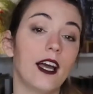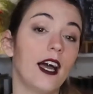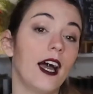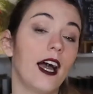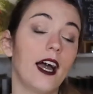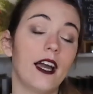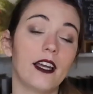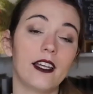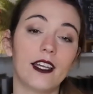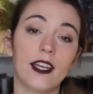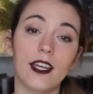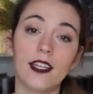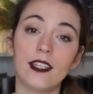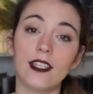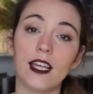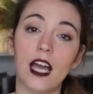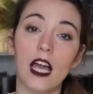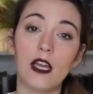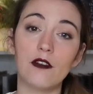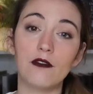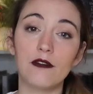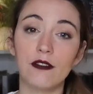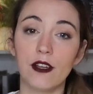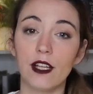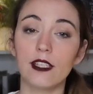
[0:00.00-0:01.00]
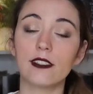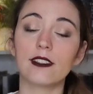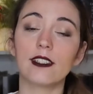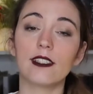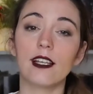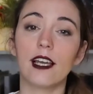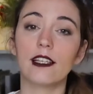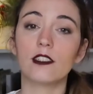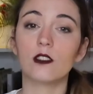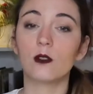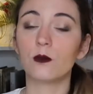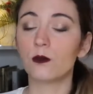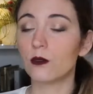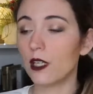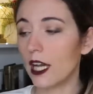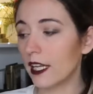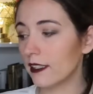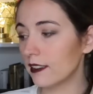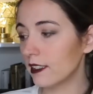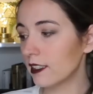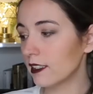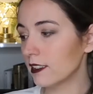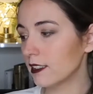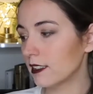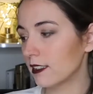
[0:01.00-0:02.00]
again, I felt like the
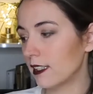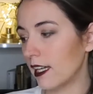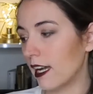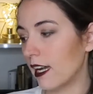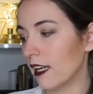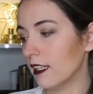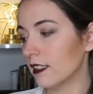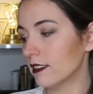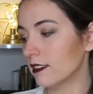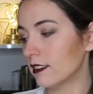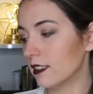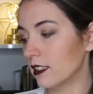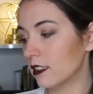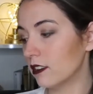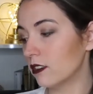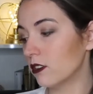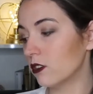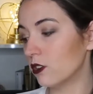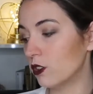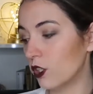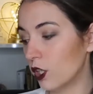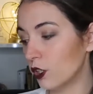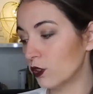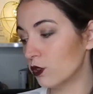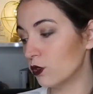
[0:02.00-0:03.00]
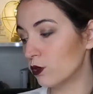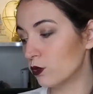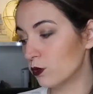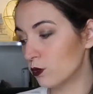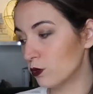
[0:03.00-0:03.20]
writing style did not